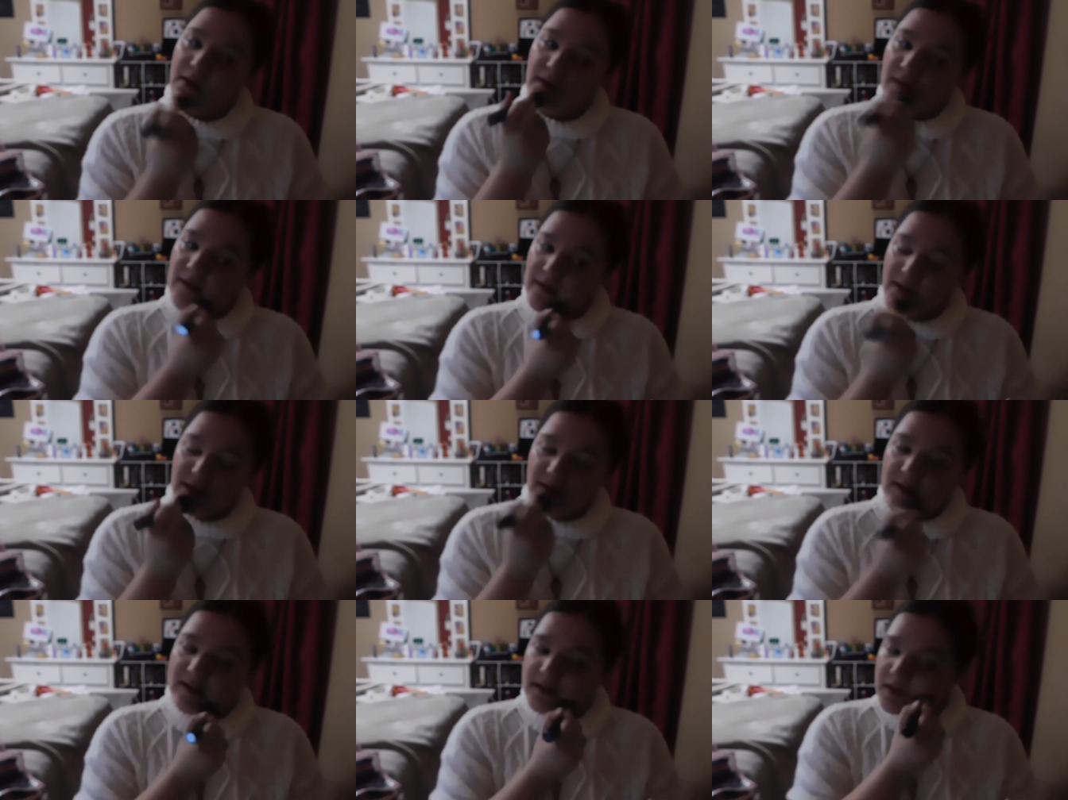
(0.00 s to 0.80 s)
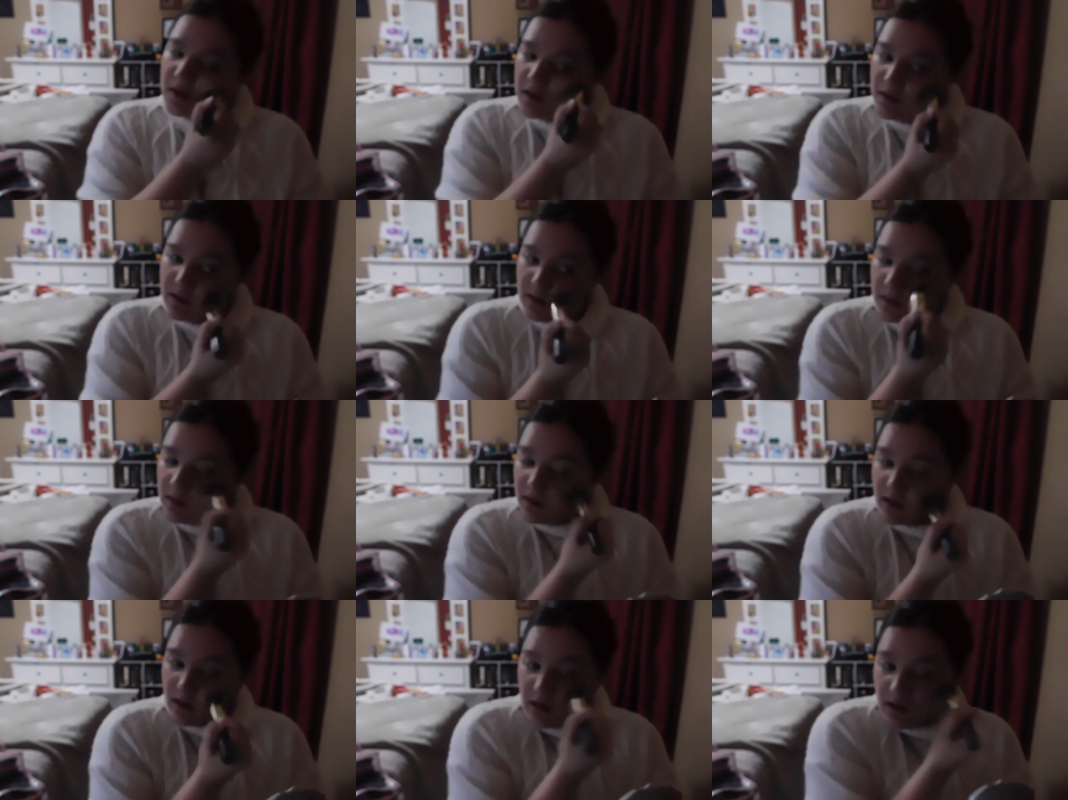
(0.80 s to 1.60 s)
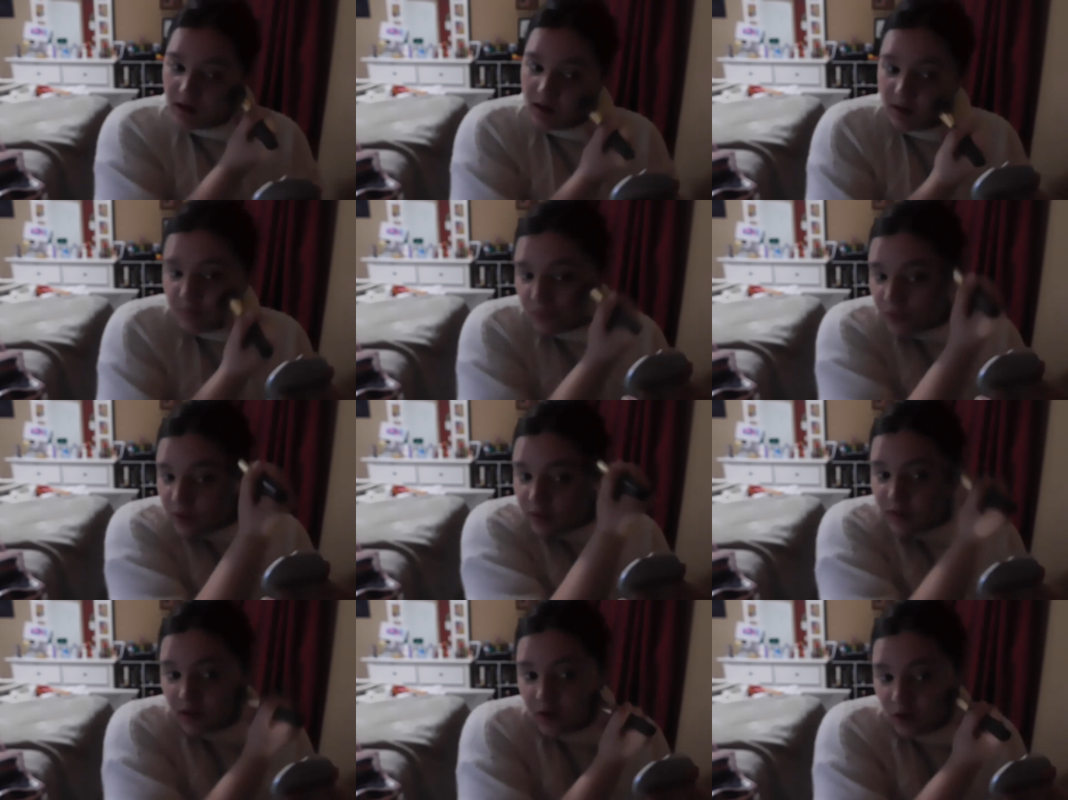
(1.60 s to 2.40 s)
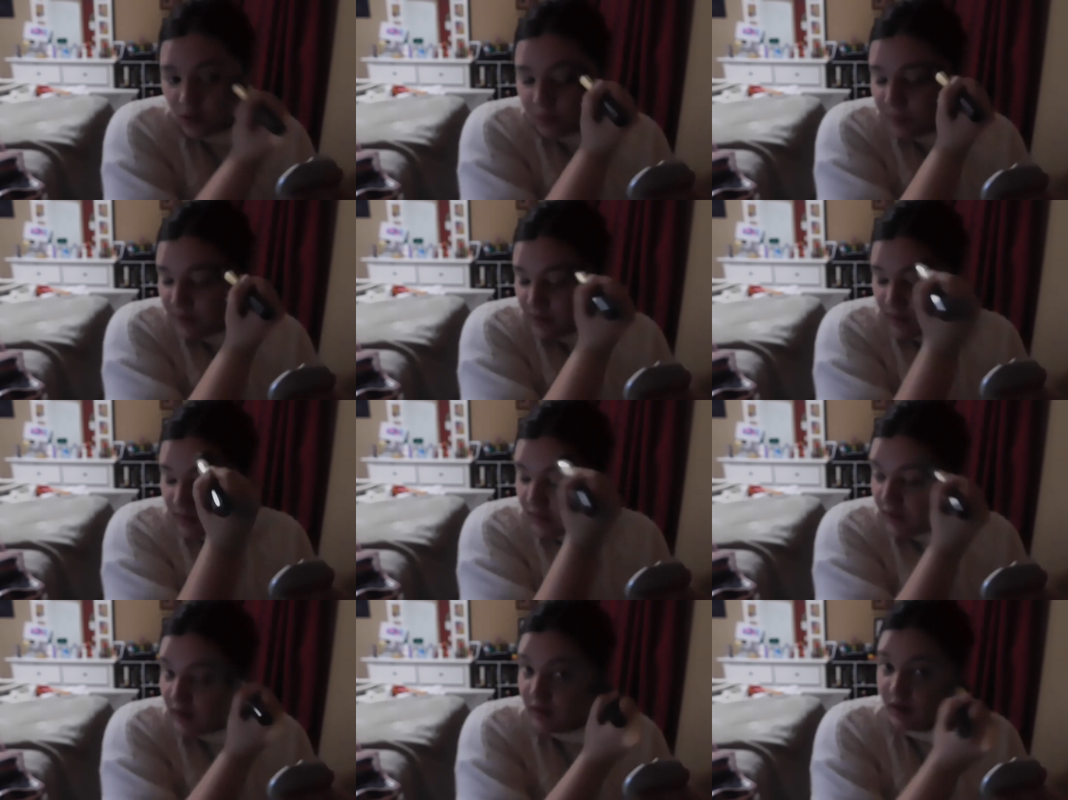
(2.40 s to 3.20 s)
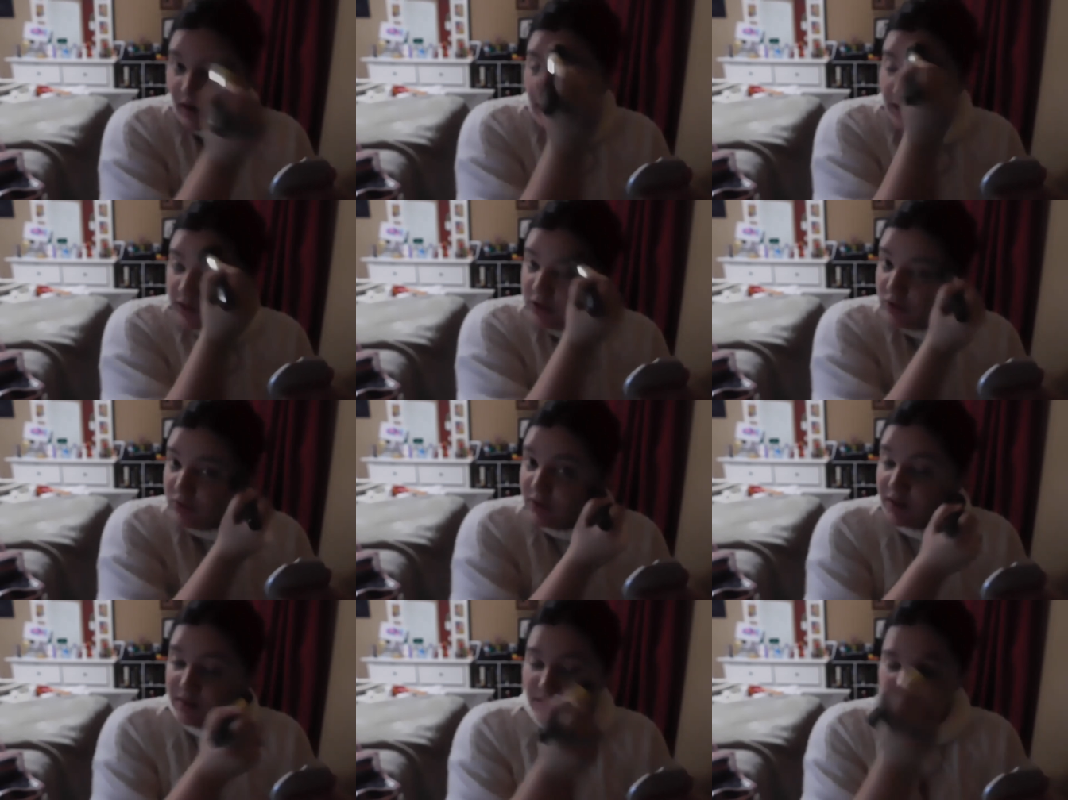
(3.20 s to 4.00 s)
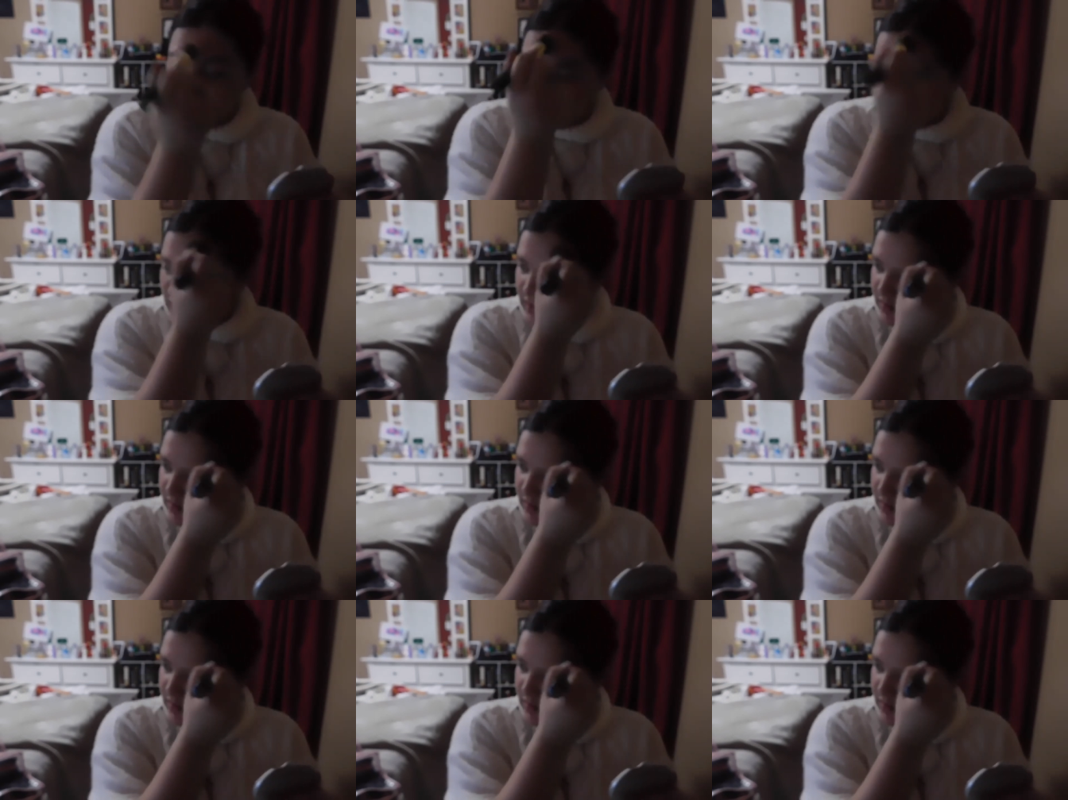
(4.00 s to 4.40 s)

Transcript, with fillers: And I'm really hoping that I do get like